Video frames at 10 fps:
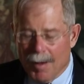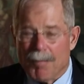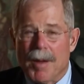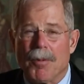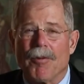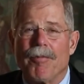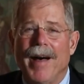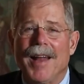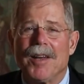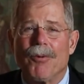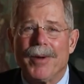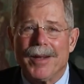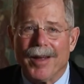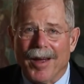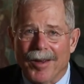People finally
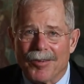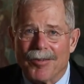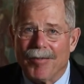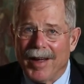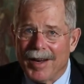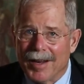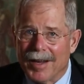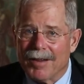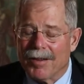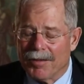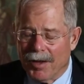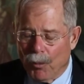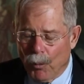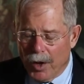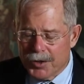realized, that
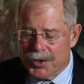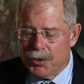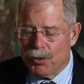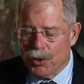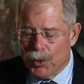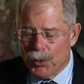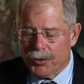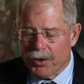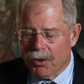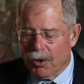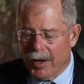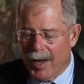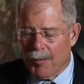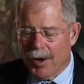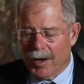once you lose an old
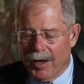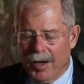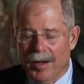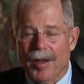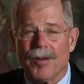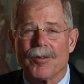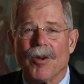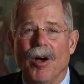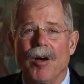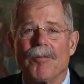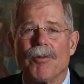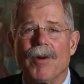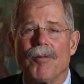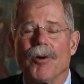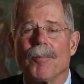landmark, it is gone
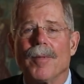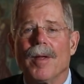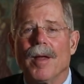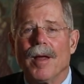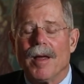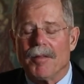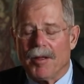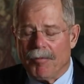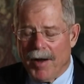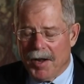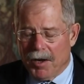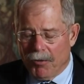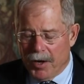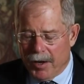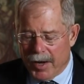forever. They finally
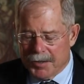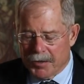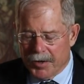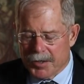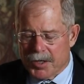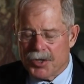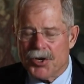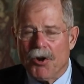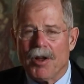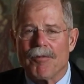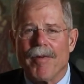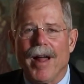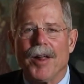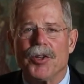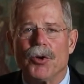realized that there is enduring
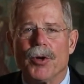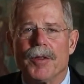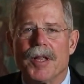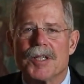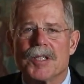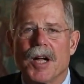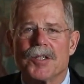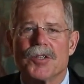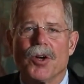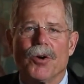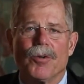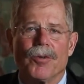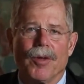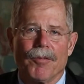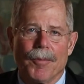value in these
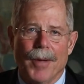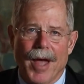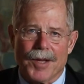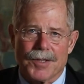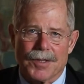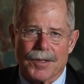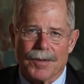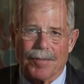touchstones of the past.